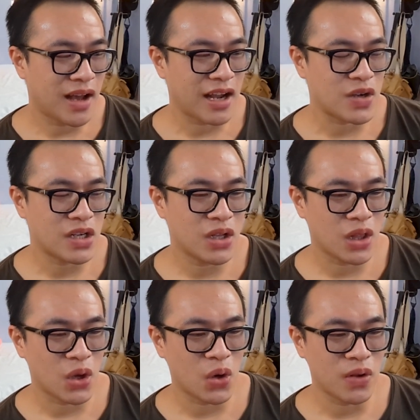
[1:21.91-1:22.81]
I tried to
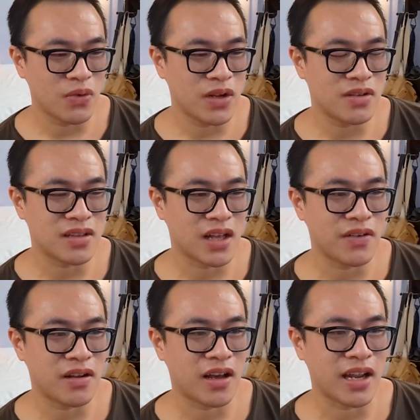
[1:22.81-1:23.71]
load Windows
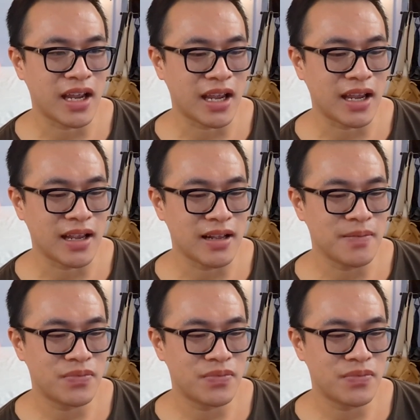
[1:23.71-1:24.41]
11 on a